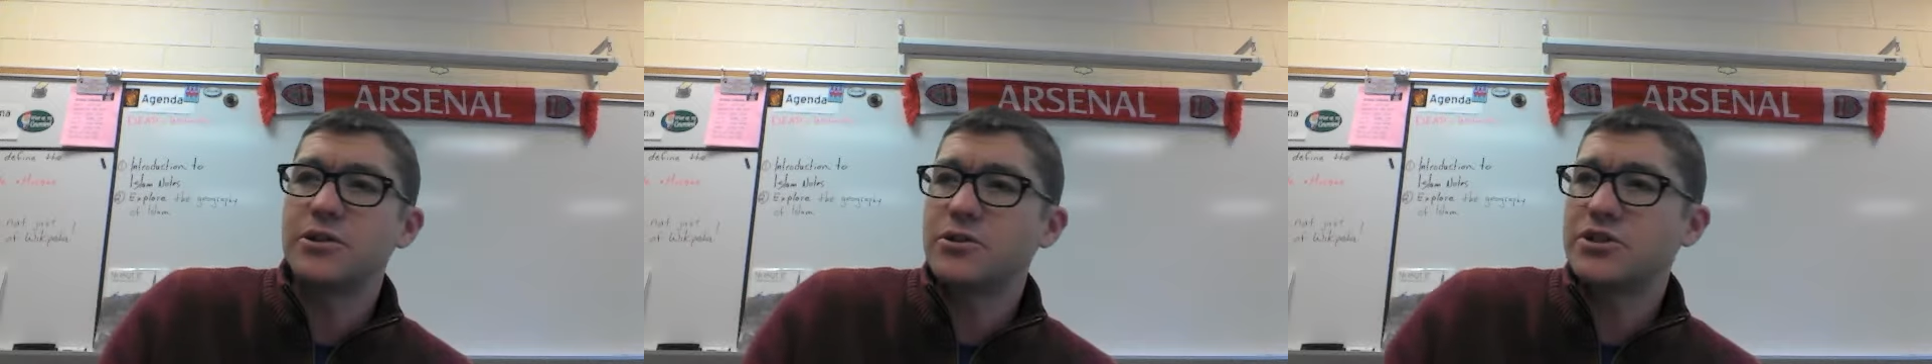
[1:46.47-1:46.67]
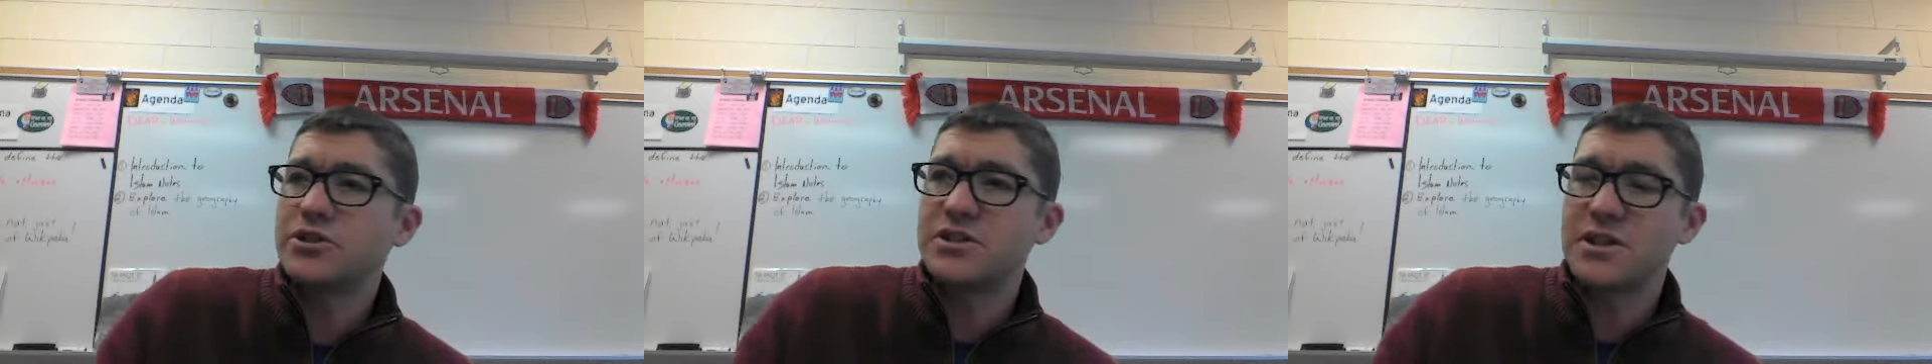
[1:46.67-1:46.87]

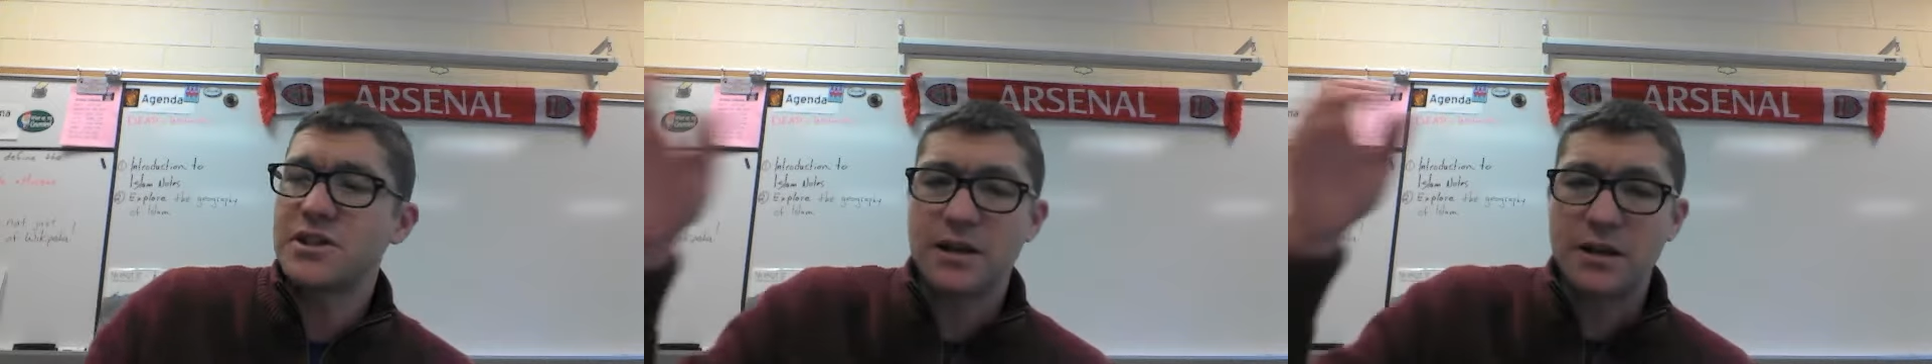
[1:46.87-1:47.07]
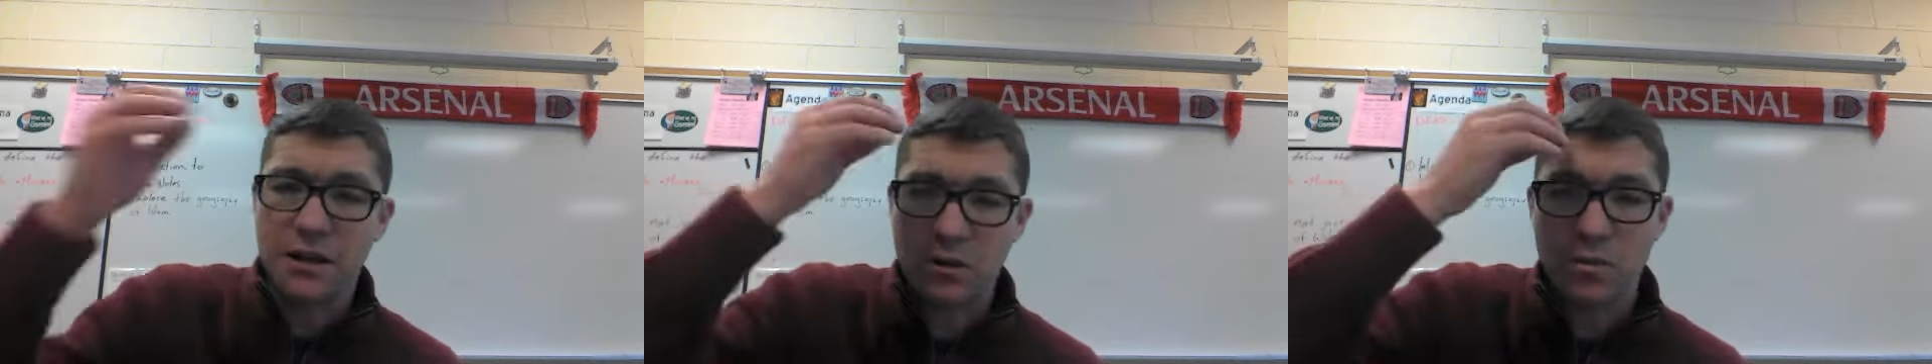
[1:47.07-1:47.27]

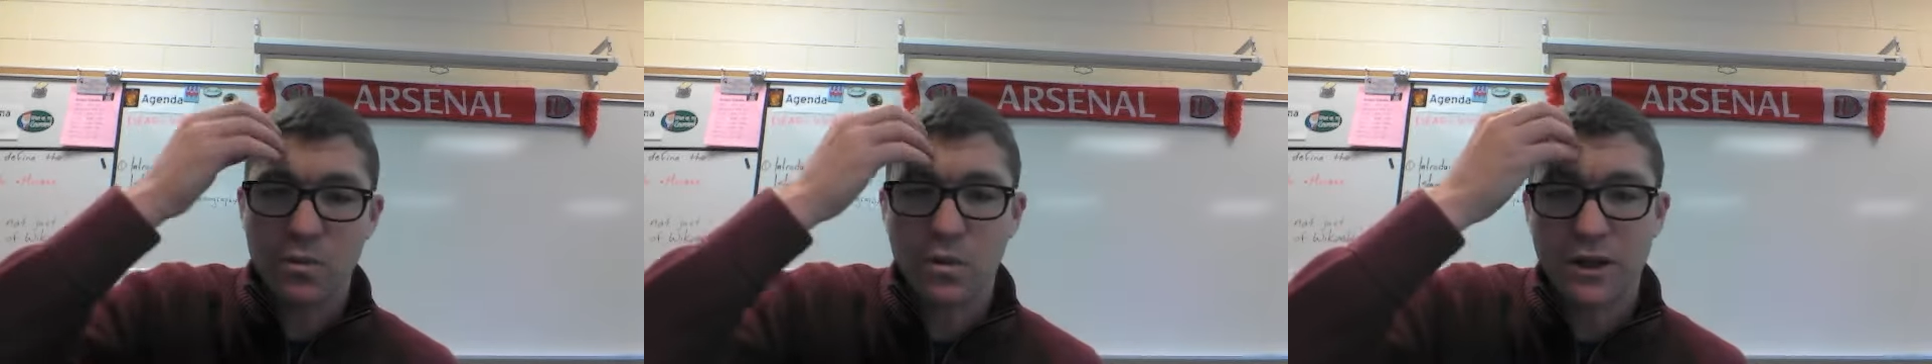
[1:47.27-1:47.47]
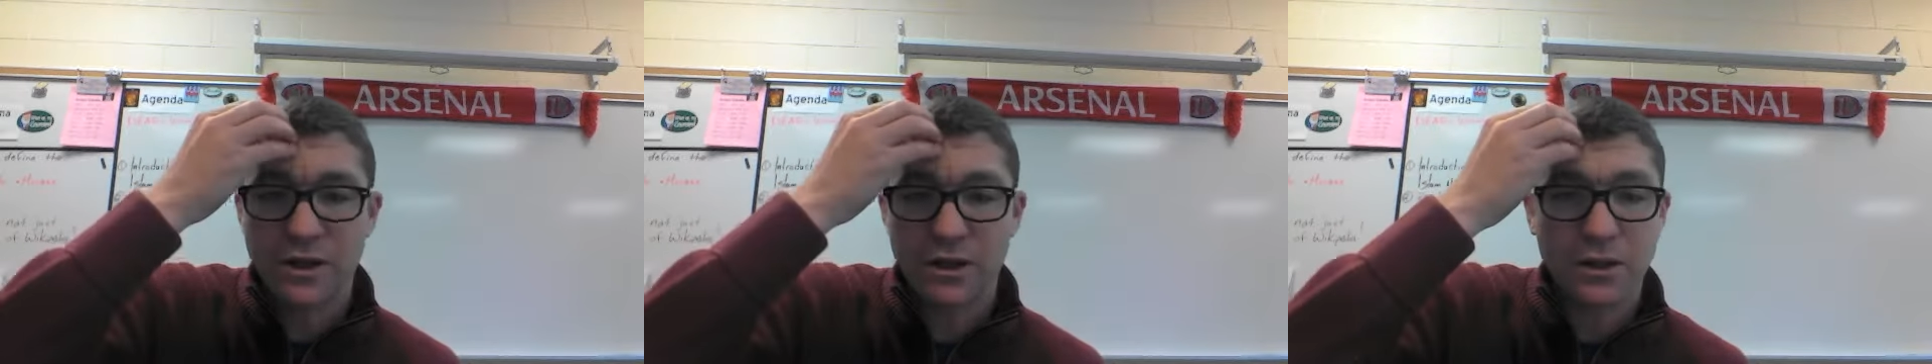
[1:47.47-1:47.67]
understanding
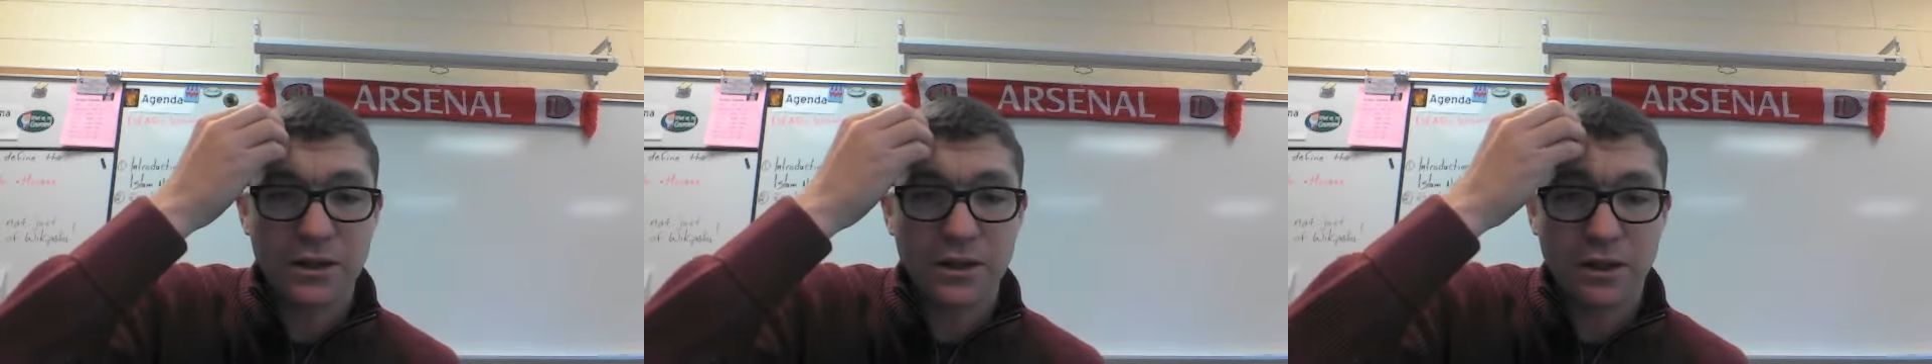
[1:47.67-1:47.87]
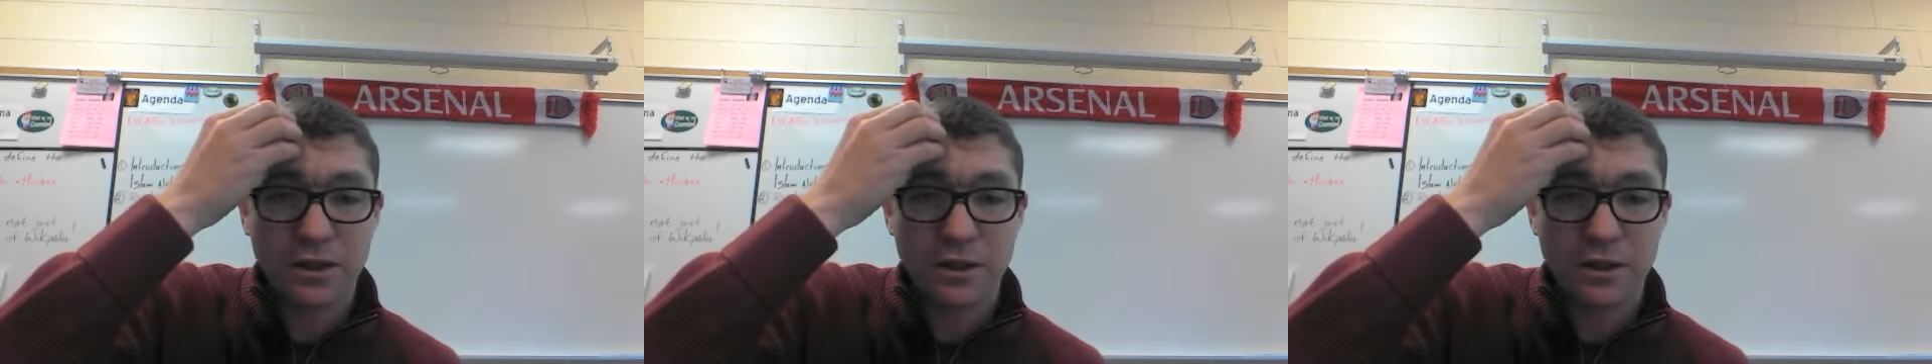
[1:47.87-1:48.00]
what